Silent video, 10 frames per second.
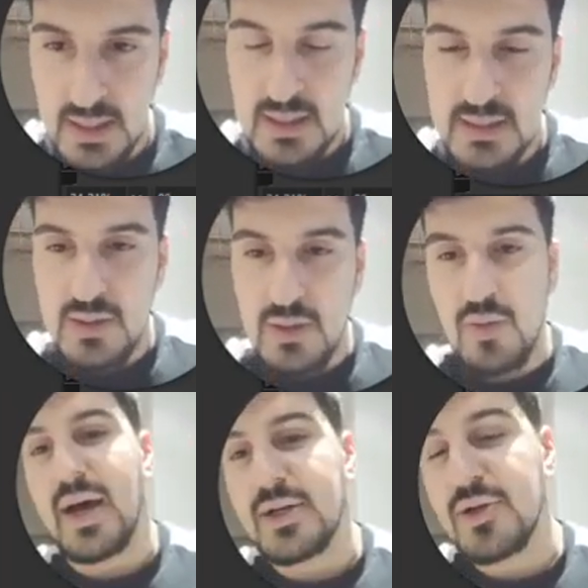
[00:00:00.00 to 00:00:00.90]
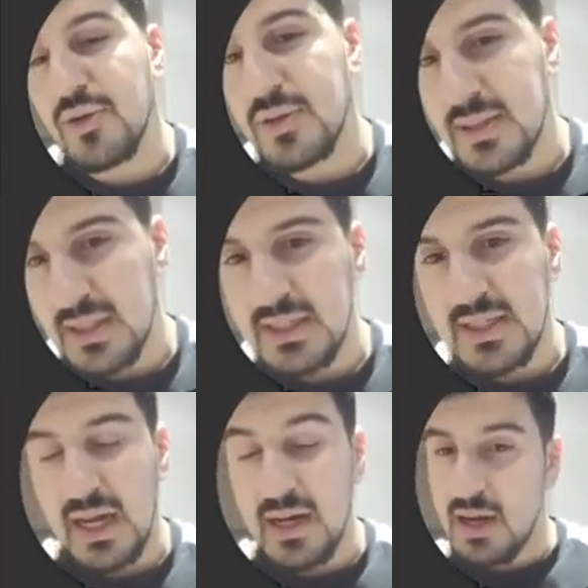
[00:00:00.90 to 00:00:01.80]
So I chose these
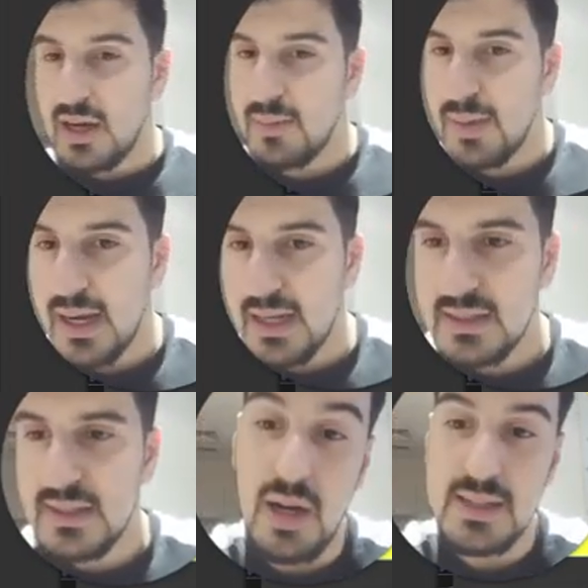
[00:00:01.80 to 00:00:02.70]
kind of color palettes, color